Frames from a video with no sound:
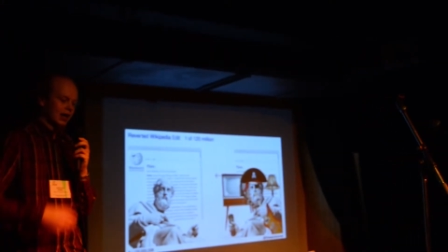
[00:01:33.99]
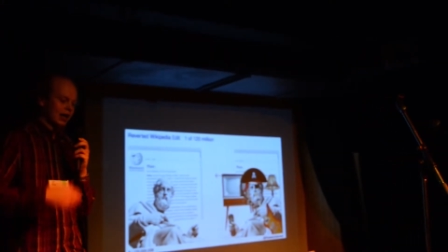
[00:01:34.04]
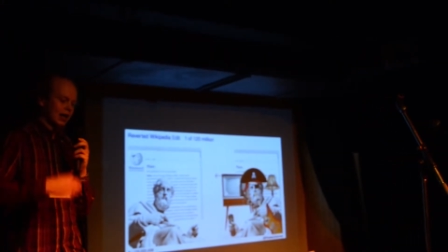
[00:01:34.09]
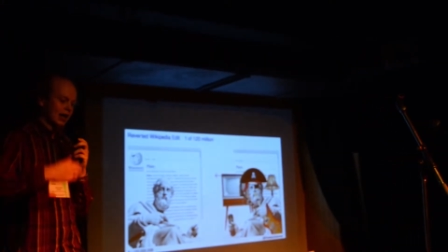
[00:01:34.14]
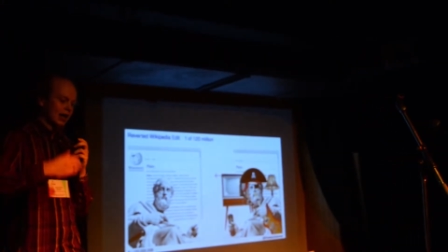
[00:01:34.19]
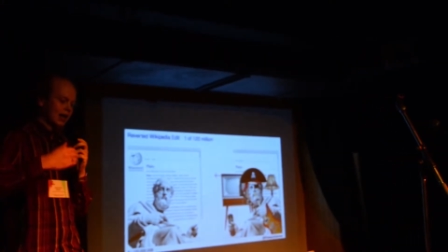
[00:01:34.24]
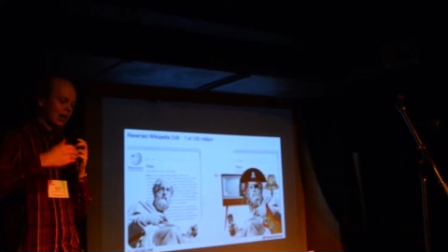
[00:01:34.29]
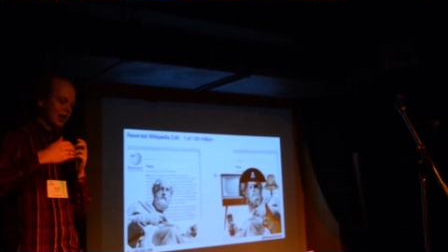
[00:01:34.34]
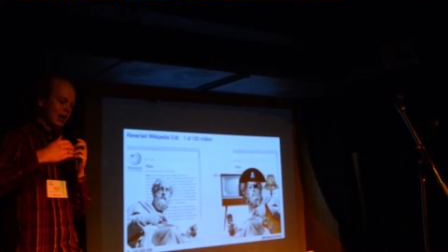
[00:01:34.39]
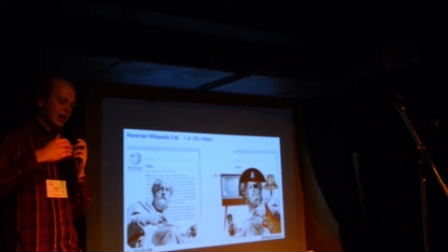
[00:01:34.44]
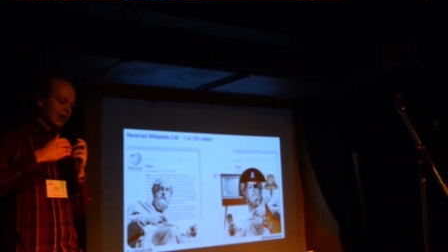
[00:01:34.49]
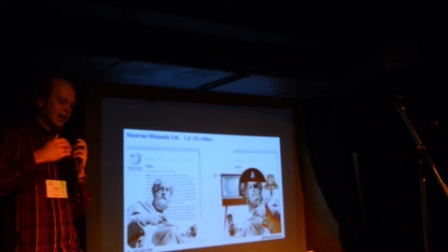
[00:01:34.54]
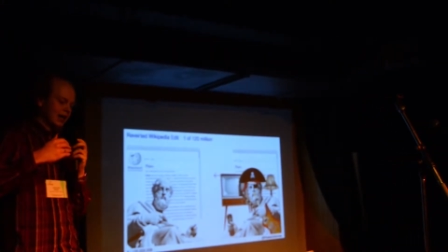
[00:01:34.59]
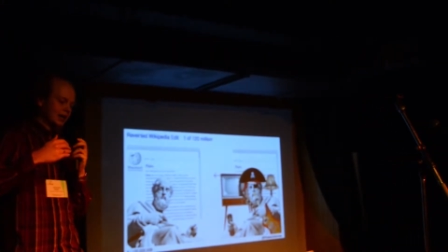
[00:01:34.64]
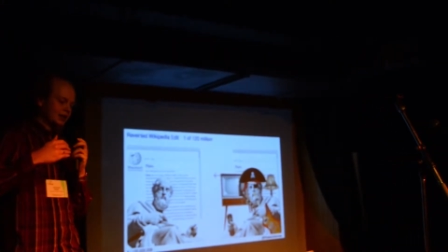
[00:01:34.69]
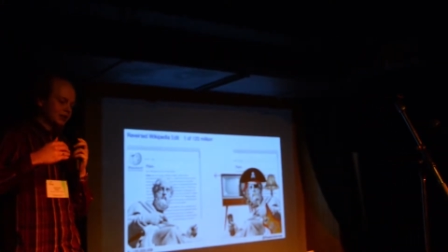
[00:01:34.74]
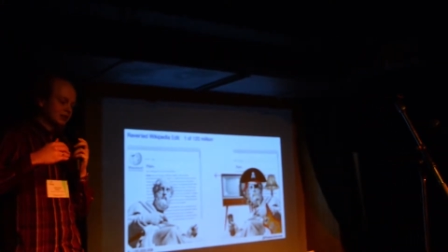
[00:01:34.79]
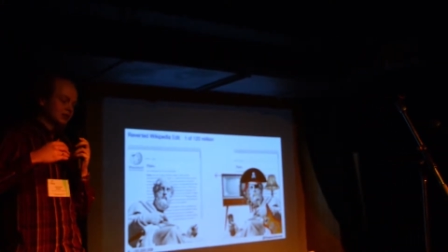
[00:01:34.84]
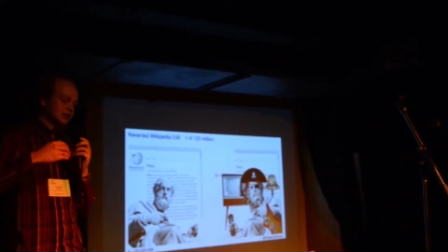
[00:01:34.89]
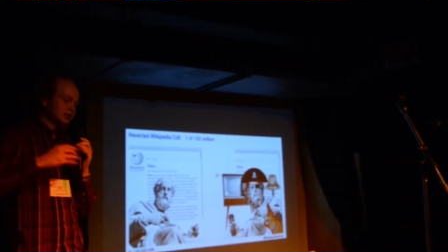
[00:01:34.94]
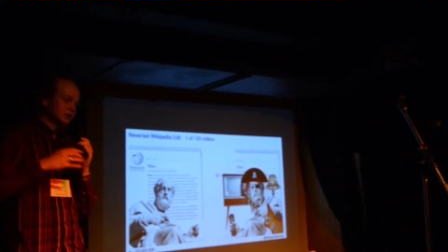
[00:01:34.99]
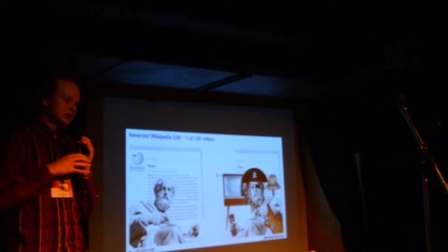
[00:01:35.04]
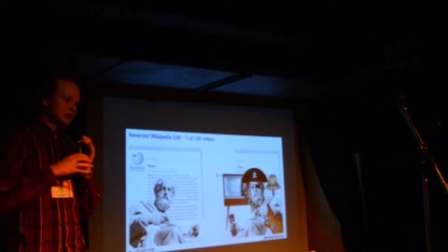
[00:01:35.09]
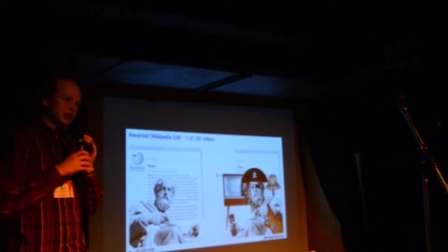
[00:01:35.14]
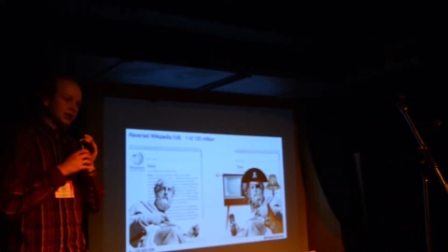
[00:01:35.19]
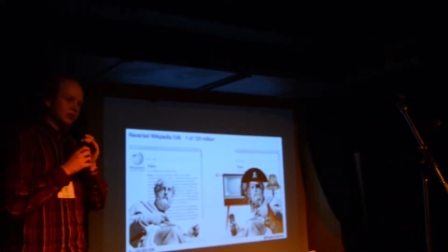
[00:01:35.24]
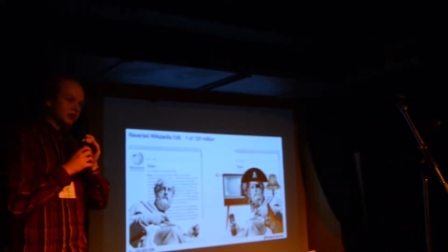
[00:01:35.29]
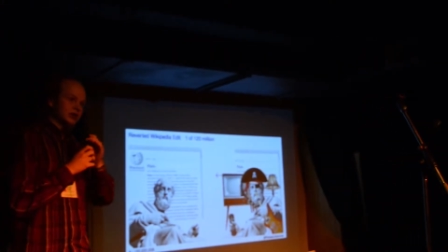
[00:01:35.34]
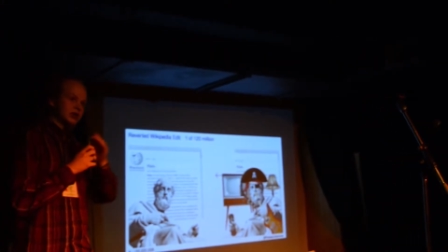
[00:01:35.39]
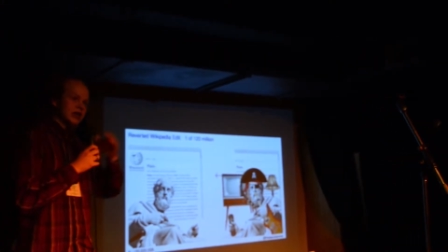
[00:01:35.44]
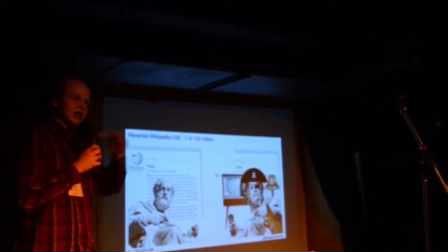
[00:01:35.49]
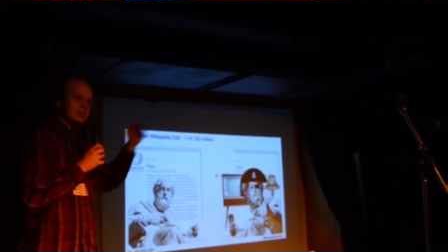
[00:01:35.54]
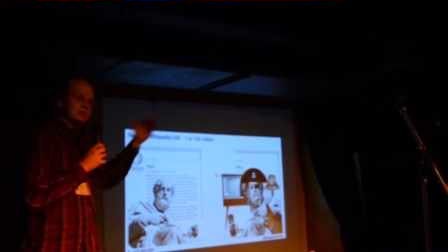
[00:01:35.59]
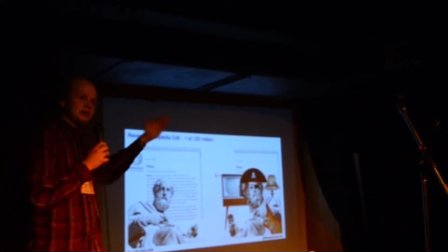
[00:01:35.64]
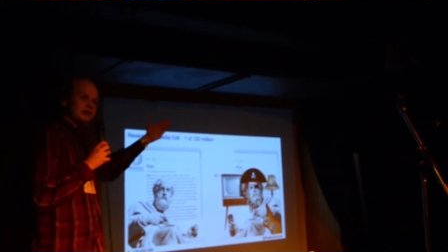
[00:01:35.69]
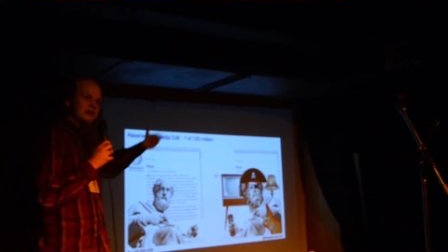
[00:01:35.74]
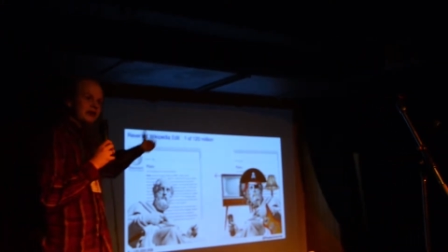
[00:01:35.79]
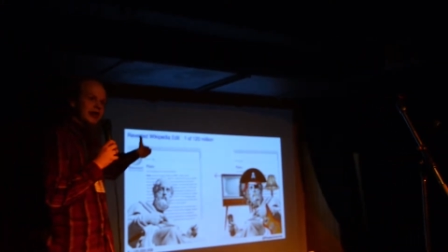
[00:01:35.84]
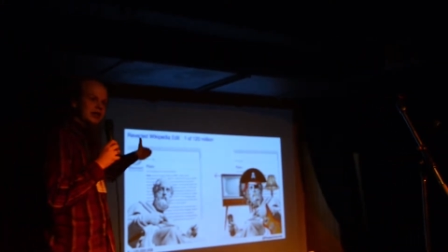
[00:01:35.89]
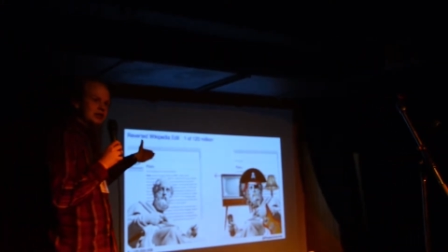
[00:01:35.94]
And so someone came and
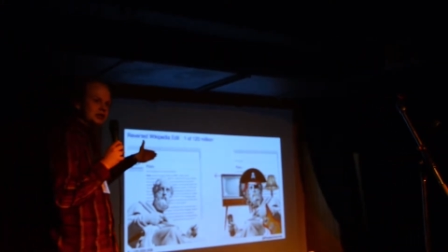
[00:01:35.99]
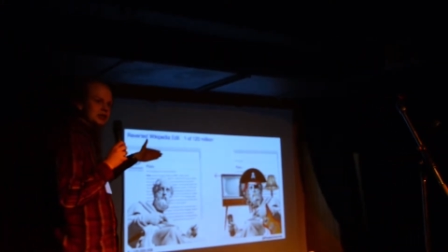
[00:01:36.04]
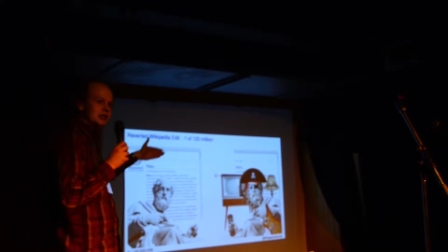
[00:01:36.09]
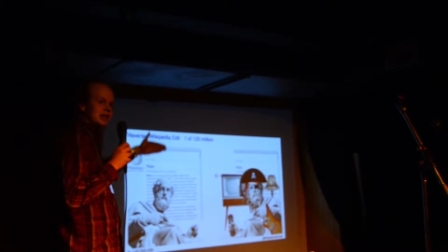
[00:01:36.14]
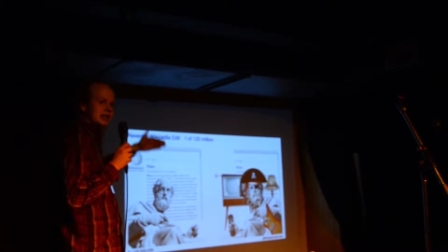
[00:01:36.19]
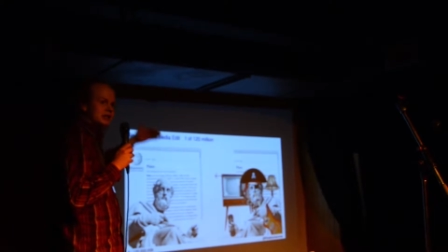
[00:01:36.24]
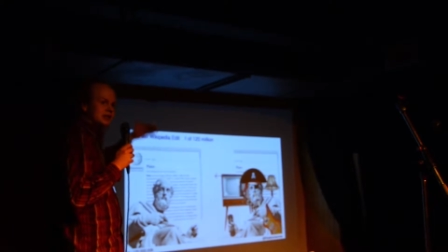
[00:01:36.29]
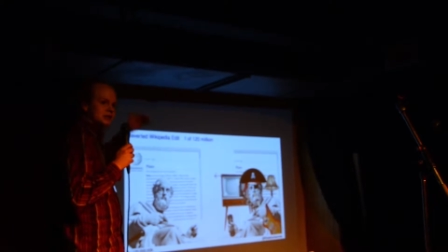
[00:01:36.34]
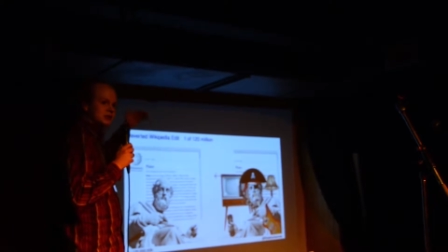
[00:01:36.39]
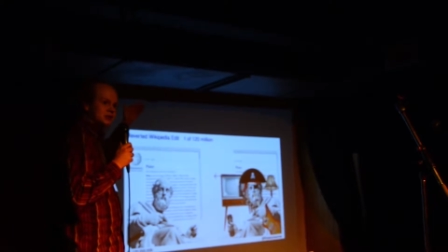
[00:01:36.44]
fact-checked